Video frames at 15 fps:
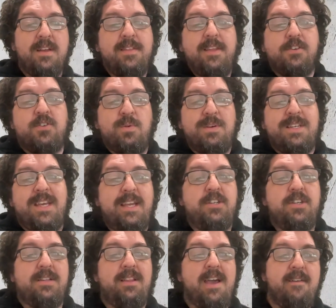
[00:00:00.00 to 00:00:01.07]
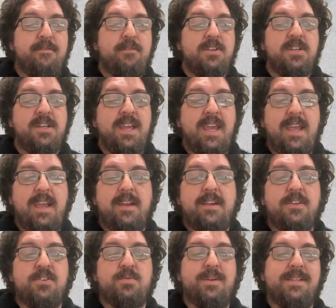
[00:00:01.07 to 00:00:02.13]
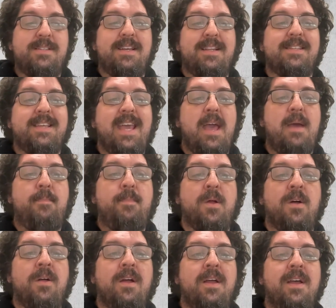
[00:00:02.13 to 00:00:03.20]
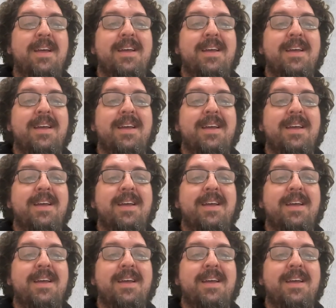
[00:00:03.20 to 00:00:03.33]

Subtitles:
their strategic leverage in key industries against capital,